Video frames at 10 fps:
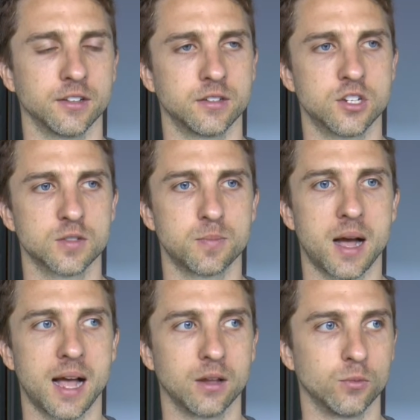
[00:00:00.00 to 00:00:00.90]
just
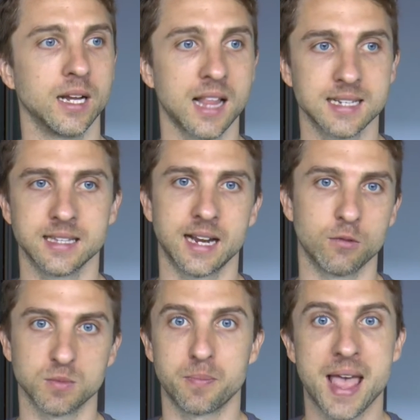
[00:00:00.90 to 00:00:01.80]
by realizing that I
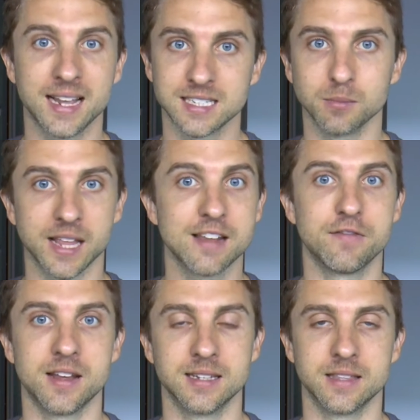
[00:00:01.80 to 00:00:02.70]
was paying some late
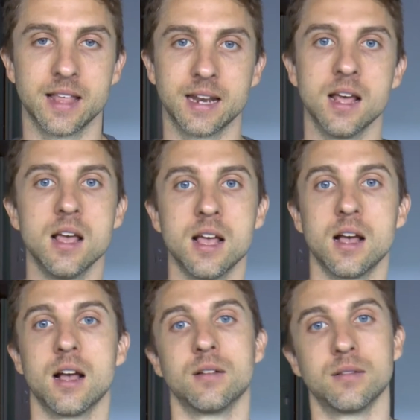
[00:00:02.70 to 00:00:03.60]
fees and then
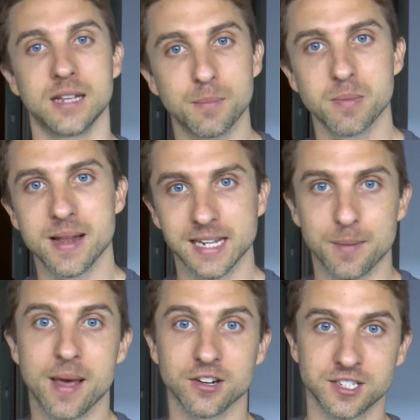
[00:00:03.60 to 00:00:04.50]
implementing a
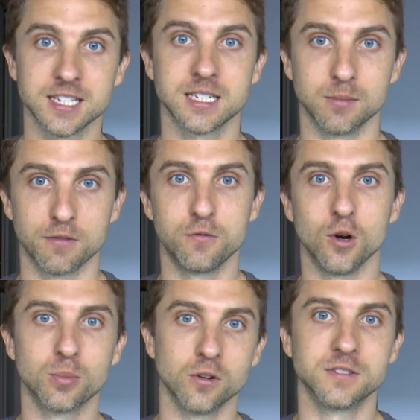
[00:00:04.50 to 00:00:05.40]
better system, a
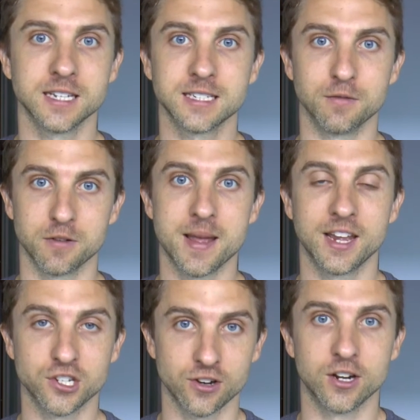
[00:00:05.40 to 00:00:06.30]
foolproof system for
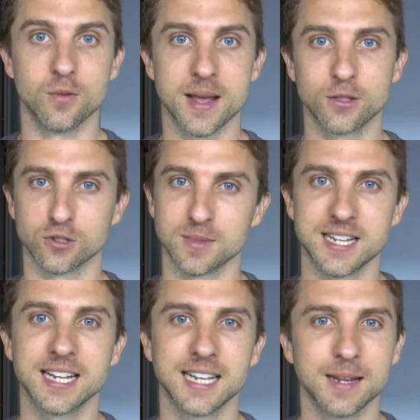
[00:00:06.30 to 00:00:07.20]
making sure I don't make those
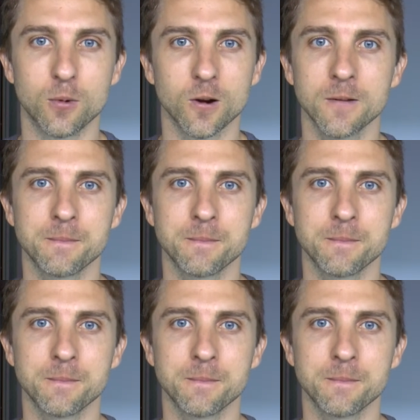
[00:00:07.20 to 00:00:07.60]
mistakes anymore.